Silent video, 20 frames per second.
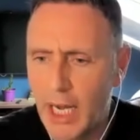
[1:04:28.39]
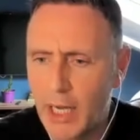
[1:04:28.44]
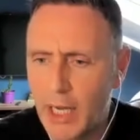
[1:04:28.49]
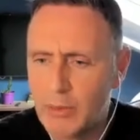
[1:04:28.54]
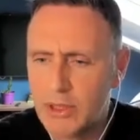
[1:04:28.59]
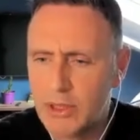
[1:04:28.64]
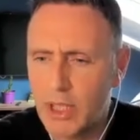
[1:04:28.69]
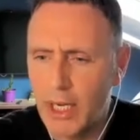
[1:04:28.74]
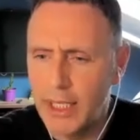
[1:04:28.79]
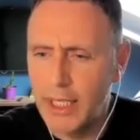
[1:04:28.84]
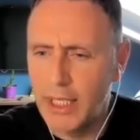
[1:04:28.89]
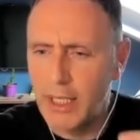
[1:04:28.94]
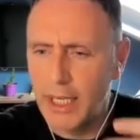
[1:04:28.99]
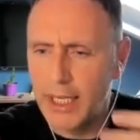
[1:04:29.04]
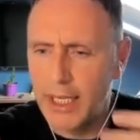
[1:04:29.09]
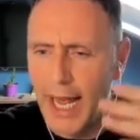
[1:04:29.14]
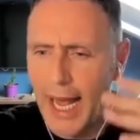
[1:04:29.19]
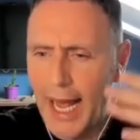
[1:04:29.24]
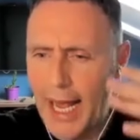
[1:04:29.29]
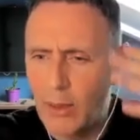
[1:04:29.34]
I was kind of
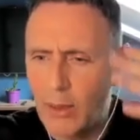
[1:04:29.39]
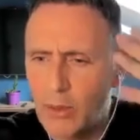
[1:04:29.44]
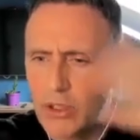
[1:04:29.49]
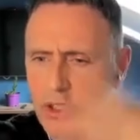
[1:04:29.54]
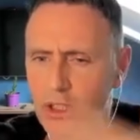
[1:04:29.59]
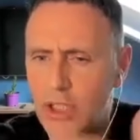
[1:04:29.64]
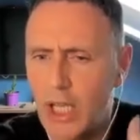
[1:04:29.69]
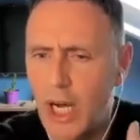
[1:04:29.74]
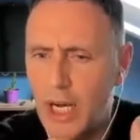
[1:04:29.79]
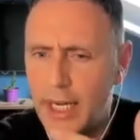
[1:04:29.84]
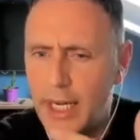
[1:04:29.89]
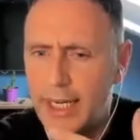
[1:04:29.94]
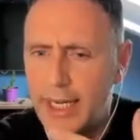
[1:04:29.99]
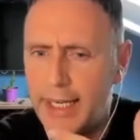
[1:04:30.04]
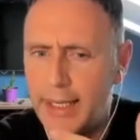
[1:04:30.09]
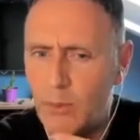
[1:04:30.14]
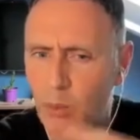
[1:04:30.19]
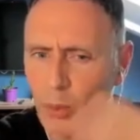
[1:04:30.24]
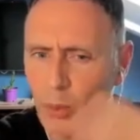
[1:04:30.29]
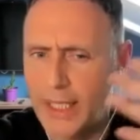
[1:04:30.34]
like
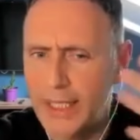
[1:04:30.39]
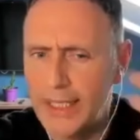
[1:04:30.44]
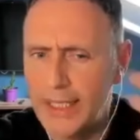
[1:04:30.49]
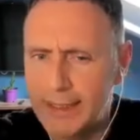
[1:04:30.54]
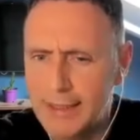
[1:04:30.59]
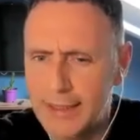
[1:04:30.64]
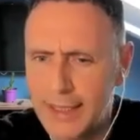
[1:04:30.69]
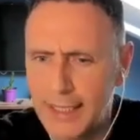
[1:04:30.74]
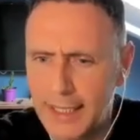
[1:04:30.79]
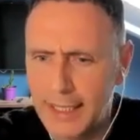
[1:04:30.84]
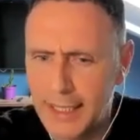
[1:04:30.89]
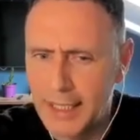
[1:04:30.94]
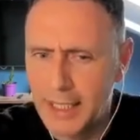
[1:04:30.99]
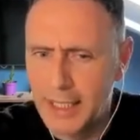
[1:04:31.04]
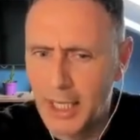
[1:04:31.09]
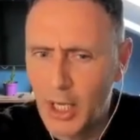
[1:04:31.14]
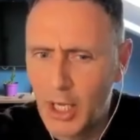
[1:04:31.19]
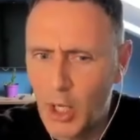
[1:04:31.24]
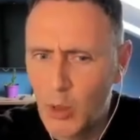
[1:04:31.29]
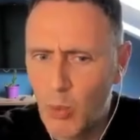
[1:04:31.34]
outside witnessing
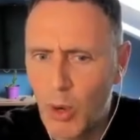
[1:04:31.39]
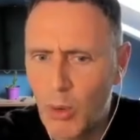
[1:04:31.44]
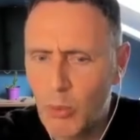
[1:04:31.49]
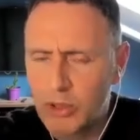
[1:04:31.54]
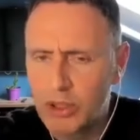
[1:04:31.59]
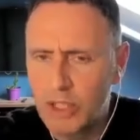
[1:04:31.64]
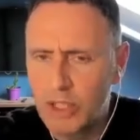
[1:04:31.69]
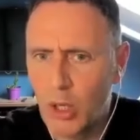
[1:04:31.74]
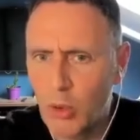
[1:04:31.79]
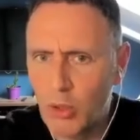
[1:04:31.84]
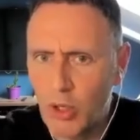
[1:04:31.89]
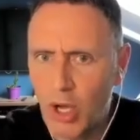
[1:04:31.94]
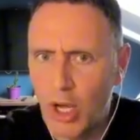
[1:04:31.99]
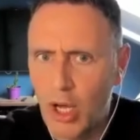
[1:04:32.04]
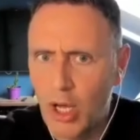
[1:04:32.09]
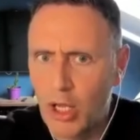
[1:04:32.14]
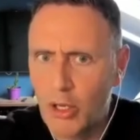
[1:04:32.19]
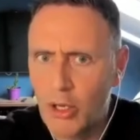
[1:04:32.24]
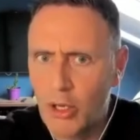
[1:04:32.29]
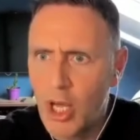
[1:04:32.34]
what was going
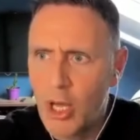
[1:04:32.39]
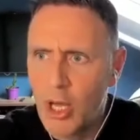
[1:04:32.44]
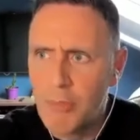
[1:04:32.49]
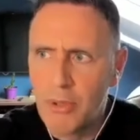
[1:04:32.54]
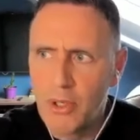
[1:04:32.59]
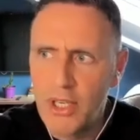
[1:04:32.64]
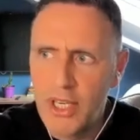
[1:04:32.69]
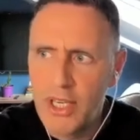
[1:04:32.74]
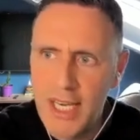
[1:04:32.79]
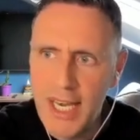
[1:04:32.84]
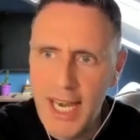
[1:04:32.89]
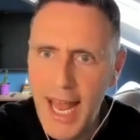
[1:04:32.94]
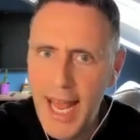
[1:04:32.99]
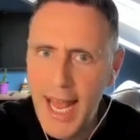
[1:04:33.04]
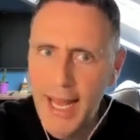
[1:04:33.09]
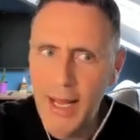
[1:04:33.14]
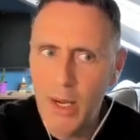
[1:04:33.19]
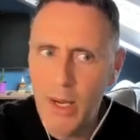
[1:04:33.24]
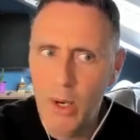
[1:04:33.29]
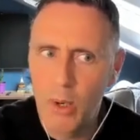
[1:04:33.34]
on. But
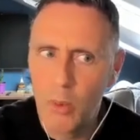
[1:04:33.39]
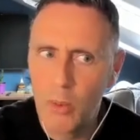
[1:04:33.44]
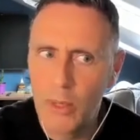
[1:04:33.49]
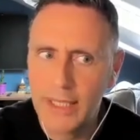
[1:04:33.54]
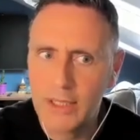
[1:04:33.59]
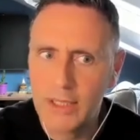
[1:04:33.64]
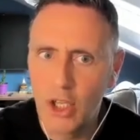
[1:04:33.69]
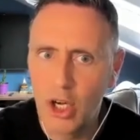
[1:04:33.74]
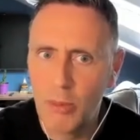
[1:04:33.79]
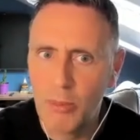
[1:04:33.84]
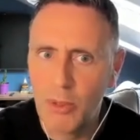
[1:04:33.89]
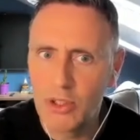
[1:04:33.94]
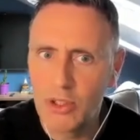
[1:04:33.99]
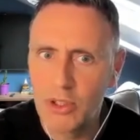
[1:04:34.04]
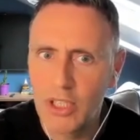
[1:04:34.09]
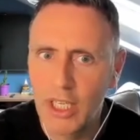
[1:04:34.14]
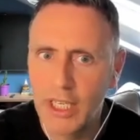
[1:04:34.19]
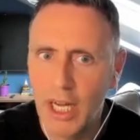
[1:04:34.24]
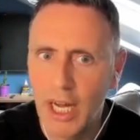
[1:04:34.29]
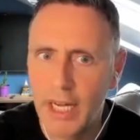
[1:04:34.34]
now it's
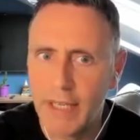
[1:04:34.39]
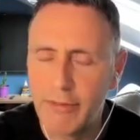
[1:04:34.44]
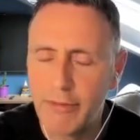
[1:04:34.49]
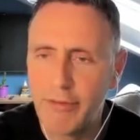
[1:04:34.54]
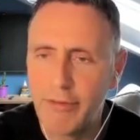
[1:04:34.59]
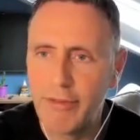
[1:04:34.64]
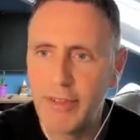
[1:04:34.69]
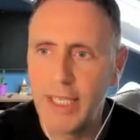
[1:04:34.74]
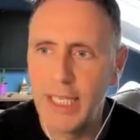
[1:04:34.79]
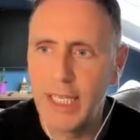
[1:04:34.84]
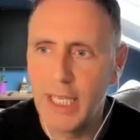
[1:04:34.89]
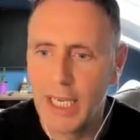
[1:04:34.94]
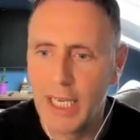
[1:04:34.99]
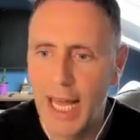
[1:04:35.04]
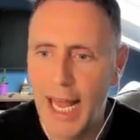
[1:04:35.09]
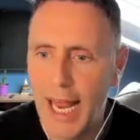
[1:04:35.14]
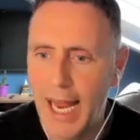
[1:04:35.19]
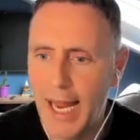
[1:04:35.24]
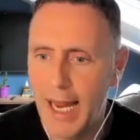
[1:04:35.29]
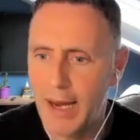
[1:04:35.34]
almost like I feel
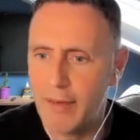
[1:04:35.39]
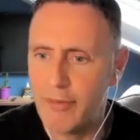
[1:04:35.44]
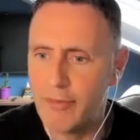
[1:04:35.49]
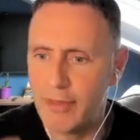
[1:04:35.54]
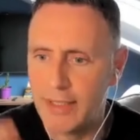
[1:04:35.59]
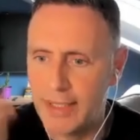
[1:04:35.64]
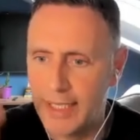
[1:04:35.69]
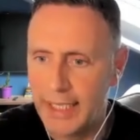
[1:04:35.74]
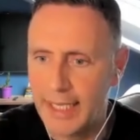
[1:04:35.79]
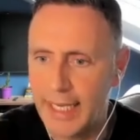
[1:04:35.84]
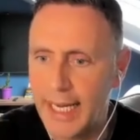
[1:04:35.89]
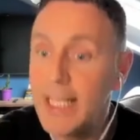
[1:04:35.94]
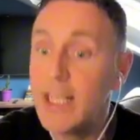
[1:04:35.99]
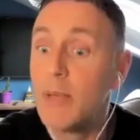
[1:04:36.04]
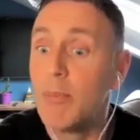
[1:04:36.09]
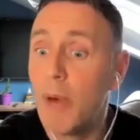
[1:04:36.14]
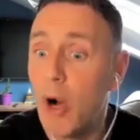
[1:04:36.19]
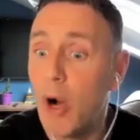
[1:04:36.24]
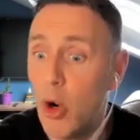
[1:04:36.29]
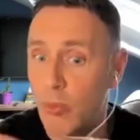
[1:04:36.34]
everything
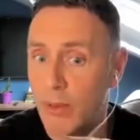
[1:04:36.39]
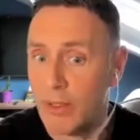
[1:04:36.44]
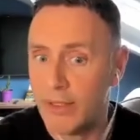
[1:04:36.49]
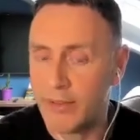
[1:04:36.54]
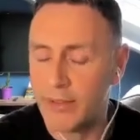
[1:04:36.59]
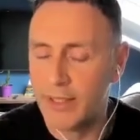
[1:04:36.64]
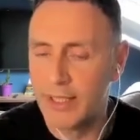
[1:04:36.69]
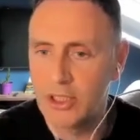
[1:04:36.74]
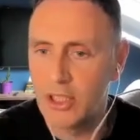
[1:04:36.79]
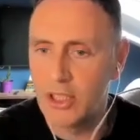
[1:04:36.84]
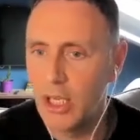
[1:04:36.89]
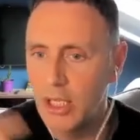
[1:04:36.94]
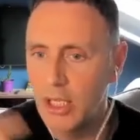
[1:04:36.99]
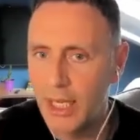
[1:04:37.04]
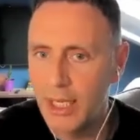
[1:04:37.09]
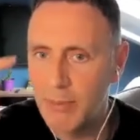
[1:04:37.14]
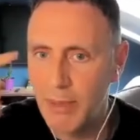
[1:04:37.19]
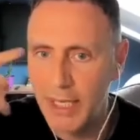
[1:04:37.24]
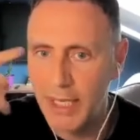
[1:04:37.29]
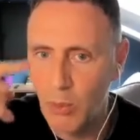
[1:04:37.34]
in the moment. It's not
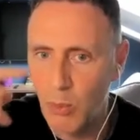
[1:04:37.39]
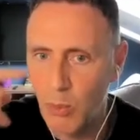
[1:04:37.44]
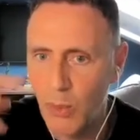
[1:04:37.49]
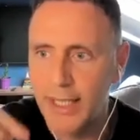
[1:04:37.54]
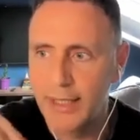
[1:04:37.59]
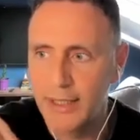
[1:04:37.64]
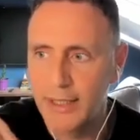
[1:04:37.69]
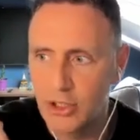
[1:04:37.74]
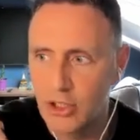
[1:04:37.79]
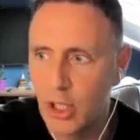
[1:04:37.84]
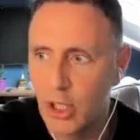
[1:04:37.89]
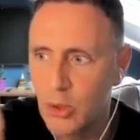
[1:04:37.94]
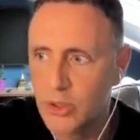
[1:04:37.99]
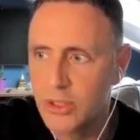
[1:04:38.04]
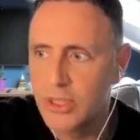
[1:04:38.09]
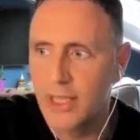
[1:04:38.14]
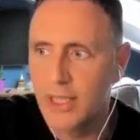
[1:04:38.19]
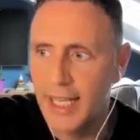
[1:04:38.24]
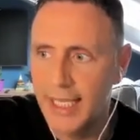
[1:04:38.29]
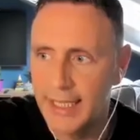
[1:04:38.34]
like my awareness
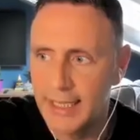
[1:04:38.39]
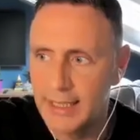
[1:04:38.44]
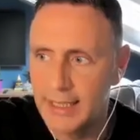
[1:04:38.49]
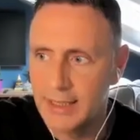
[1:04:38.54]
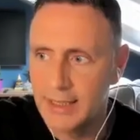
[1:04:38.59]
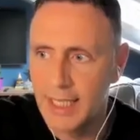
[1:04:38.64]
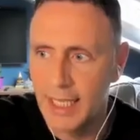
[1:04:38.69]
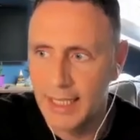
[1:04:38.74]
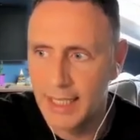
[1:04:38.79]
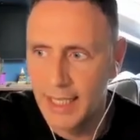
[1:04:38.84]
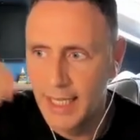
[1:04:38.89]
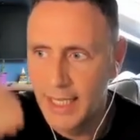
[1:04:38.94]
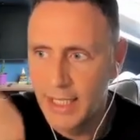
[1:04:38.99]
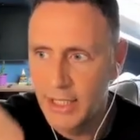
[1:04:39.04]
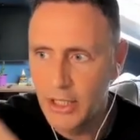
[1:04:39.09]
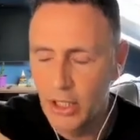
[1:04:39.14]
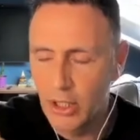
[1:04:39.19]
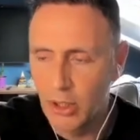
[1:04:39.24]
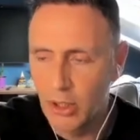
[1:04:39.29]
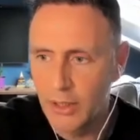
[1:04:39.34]
goes to things that
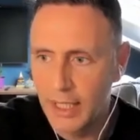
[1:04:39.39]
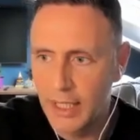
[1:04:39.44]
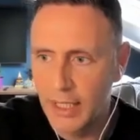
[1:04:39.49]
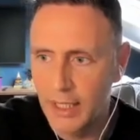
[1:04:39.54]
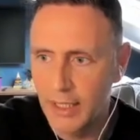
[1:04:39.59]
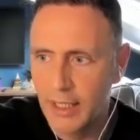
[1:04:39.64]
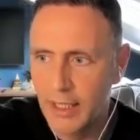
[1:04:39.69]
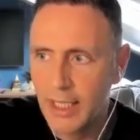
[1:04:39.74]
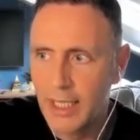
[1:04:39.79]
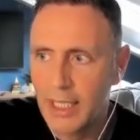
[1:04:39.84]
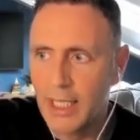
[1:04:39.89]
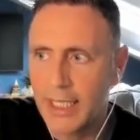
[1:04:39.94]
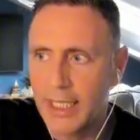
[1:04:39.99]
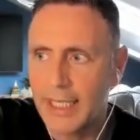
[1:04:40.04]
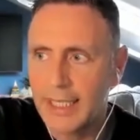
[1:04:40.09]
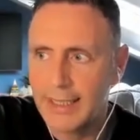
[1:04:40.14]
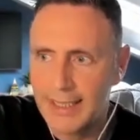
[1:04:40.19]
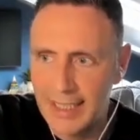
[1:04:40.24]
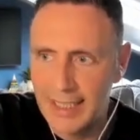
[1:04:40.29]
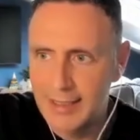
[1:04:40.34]
are
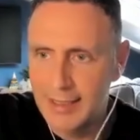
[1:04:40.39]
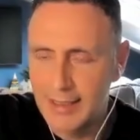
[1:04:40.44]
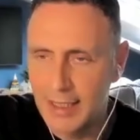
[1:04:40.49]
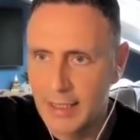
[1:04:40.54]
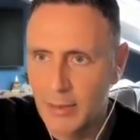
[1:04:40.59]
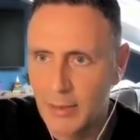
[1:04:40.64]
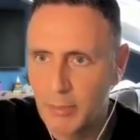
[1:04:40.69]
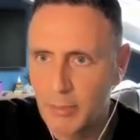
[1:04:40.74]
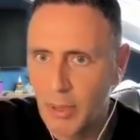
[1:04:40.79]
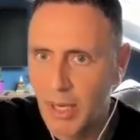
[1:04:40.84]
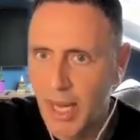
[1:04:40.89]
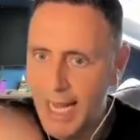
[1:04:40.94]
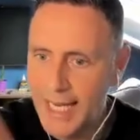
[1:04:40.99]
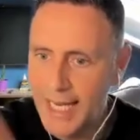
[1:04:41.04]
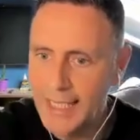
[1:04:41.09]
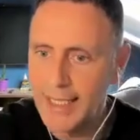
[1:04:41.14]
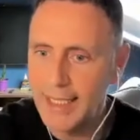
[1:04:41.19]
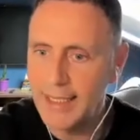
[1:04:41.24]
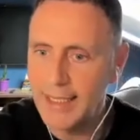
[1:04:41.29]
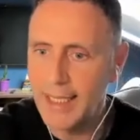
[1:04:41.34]
like distant, but
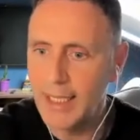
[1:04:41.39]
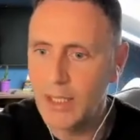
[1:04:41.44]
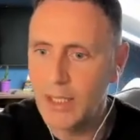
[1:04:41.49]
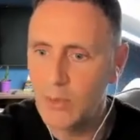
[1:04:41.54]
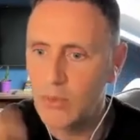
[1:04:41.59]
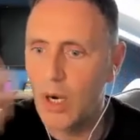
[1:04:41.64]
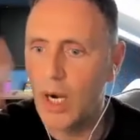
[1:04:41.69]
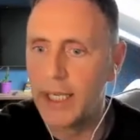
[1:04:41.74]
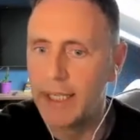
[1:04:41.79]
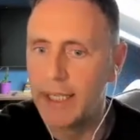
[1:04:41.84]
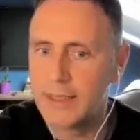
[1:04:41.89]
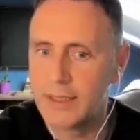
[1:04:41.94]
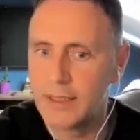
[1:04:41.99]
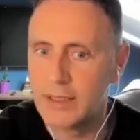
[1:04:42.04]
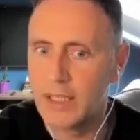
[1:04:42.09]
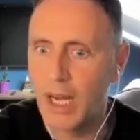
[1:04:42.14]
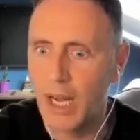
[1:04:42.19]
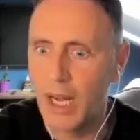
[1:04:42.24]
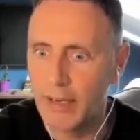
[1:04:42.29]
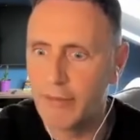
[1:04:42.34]
anything that
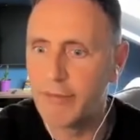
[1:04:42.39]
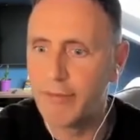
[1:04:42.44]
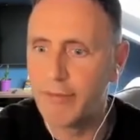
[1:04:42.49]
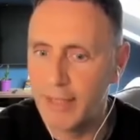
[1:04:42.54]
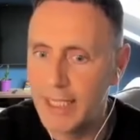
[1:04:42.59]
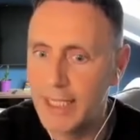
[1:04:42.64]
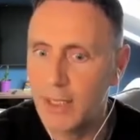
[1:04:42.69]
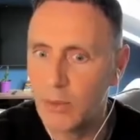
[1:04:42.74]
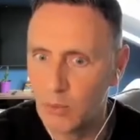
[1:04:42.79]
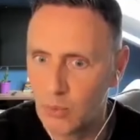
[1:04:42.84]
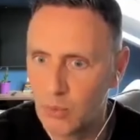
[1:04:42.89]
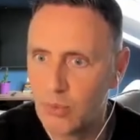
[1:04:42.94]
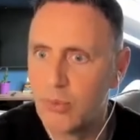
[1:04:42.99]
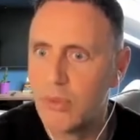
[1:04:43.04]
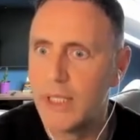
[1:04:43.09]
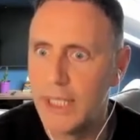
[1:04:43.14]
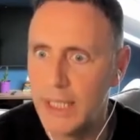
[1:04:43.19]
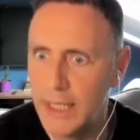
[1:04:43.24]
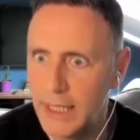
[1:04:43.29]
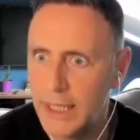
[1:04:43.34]
arises, I feel it
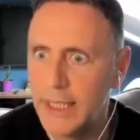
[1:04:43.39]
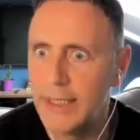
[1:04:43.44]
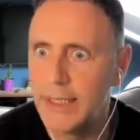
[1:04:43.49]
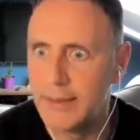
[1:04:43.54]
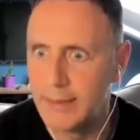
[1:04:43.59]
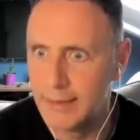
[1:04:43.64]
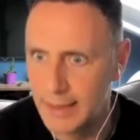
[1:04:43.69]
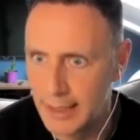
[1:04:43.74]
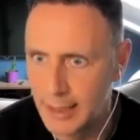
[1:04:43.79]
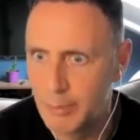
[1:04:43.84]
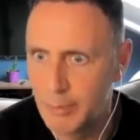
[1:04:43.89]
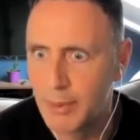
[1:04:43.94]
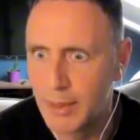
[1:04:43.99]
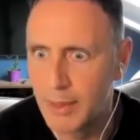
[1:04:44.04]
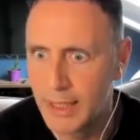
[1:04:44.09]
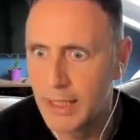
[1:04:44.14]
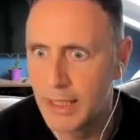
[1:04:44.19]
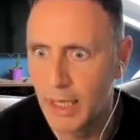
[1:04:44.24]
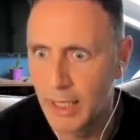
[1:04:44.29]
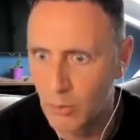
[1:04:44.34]
really
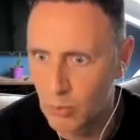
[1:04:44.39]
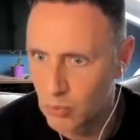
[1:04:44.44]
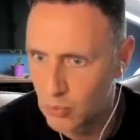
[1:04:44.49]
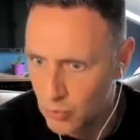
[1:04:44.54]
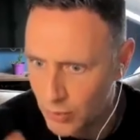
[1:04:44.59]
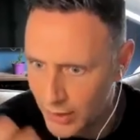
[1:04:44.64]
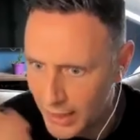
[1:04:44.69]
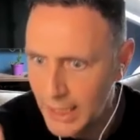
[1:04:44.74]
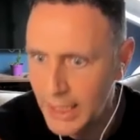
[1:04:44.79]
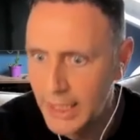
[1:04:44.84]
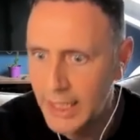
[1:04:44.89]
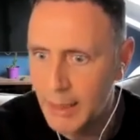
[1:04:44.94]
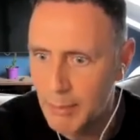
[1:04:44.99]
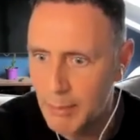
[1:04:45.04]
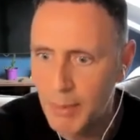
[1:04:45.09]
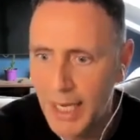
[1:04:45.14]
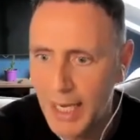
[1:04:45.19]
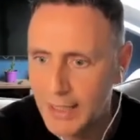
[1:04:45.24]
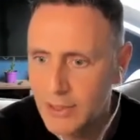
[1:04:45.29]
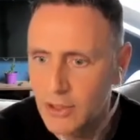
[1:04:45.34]
deeply, like really
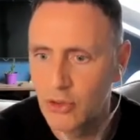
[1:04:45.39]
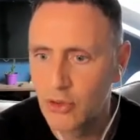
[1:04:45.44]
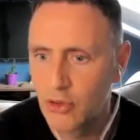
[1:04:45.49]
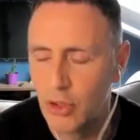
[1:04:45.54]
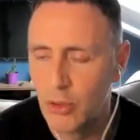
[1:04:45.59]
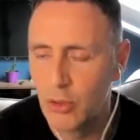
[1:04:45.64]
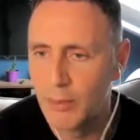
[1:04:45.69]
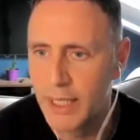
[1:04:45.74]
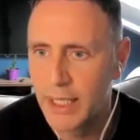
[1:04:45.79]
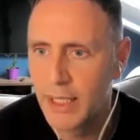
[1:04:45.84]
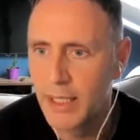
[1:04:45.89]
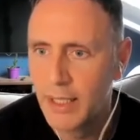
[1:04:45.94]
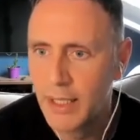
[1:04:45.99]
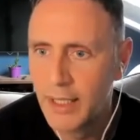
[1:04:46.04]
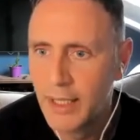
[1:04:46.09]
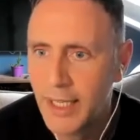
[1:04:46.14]
it passes through me.